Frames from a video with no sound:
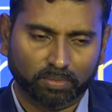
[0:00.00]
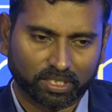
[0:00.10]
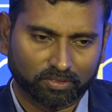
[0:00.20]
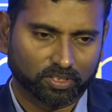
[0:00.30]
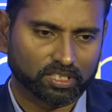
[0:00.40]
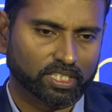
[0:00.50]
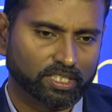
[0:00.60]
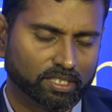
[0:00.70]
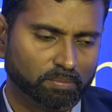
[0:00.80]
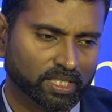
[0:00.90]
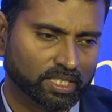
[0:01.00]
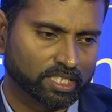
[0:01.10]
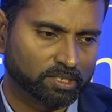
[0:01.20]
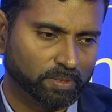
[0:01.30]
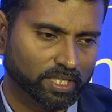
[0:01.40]
being the first entrant, being
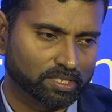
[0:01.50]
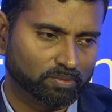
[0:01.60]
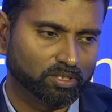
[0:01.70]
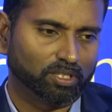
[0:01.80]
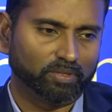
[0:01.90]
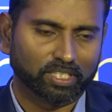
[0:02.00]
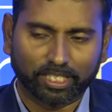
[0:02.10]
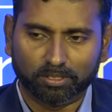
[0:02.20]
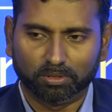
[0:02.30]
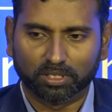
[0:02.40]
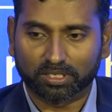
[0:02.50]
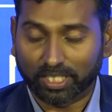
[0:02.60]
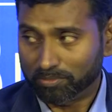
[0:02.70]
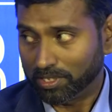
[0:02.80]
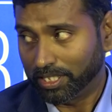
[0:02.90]
that space, we thought we'll try to do the
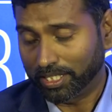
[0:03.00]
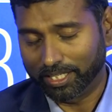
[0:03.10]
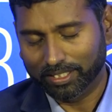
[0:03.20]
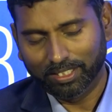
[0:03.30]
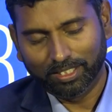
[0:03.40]
same thing again.